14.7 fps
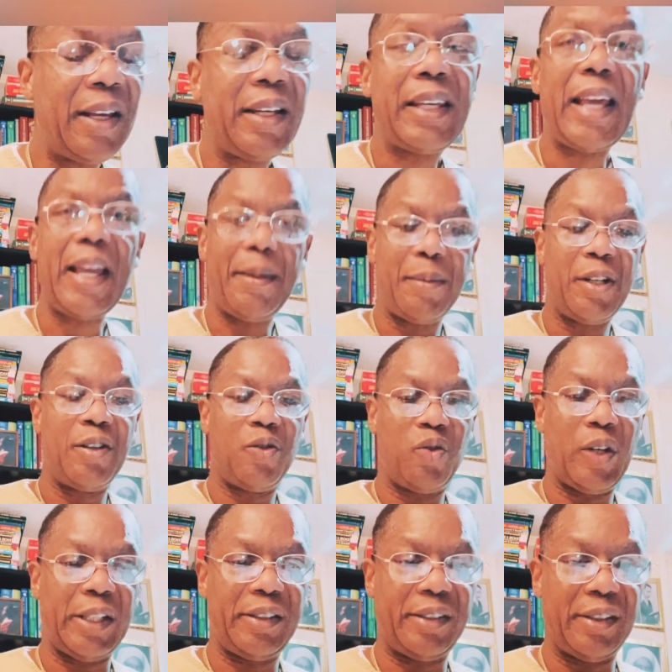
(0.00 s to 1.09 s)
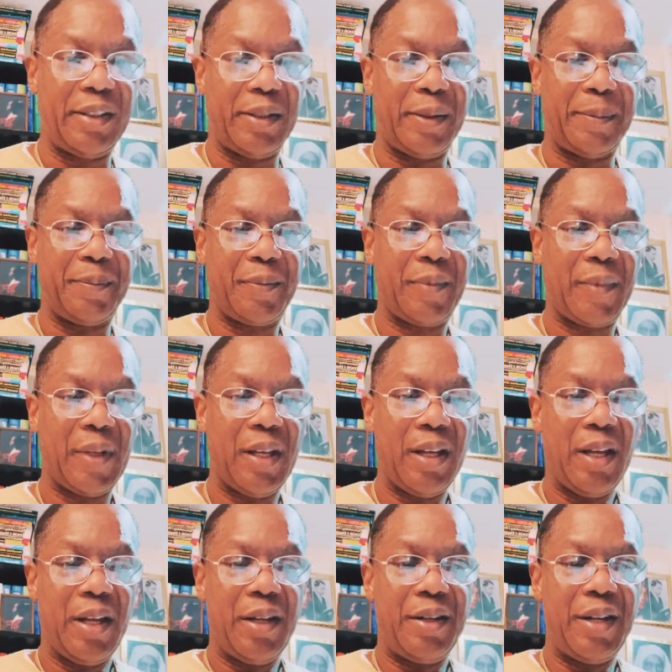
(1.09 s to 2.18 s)
came and arrested him.
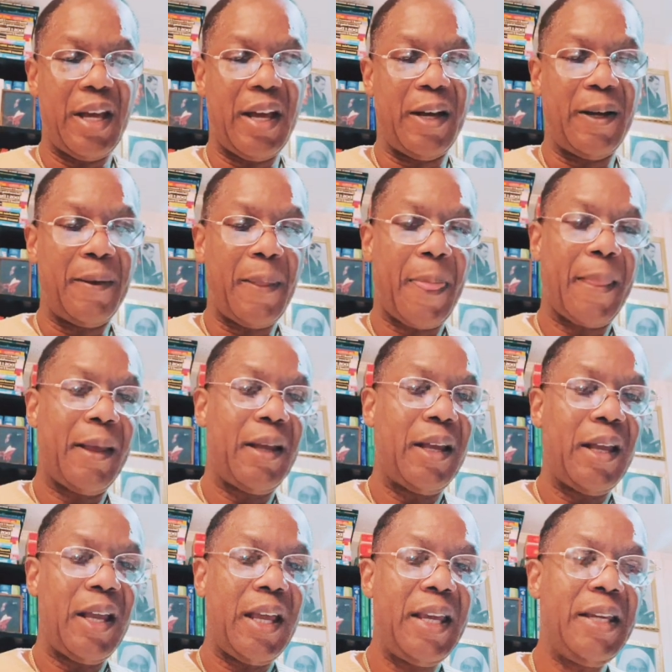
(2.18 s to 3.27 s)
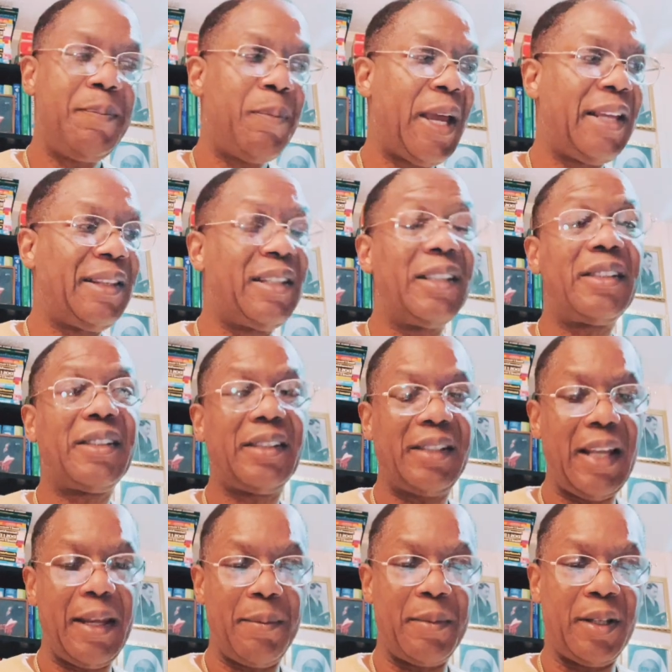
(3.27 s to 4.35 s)
Now, he made this
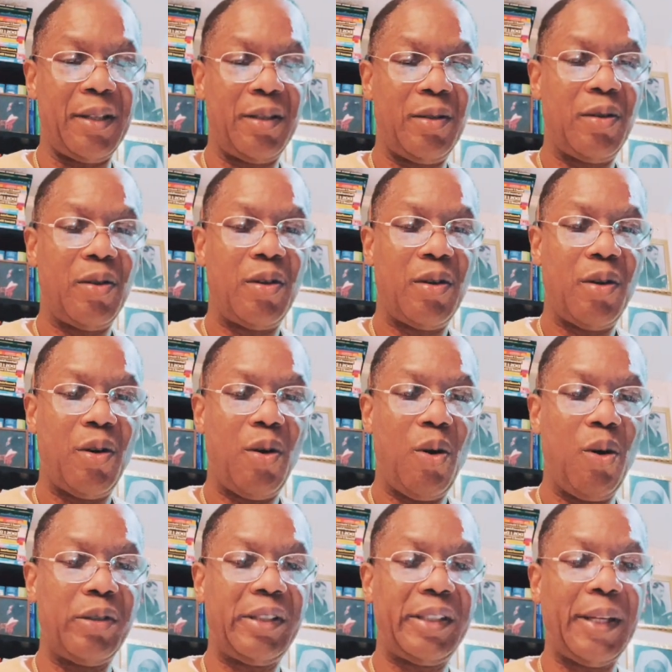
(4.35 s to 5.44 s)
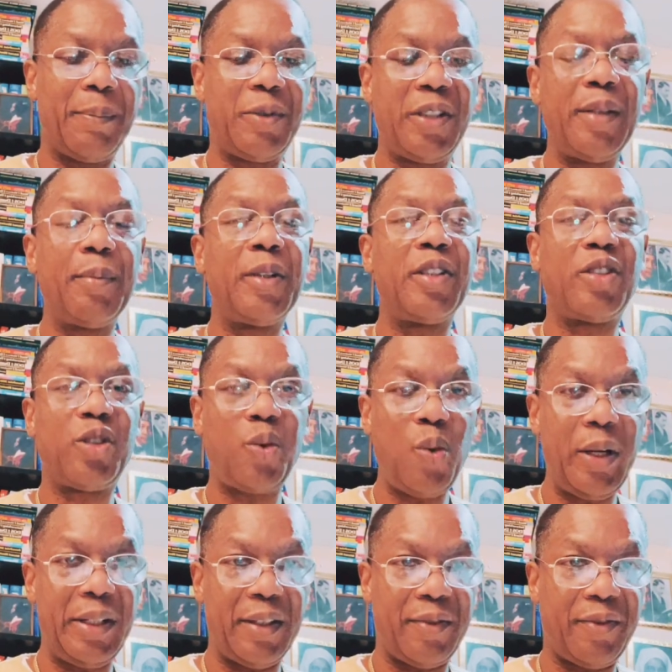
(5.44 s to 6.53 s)
statement on September the
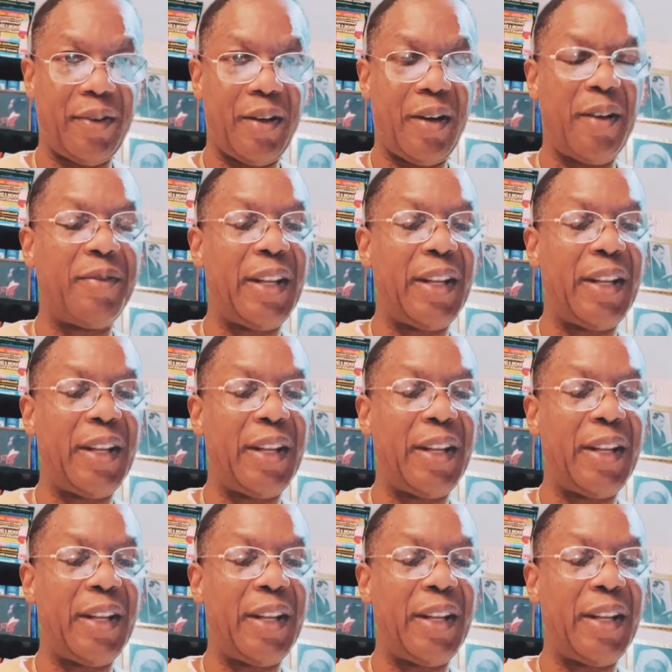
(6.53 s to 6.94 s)
20th of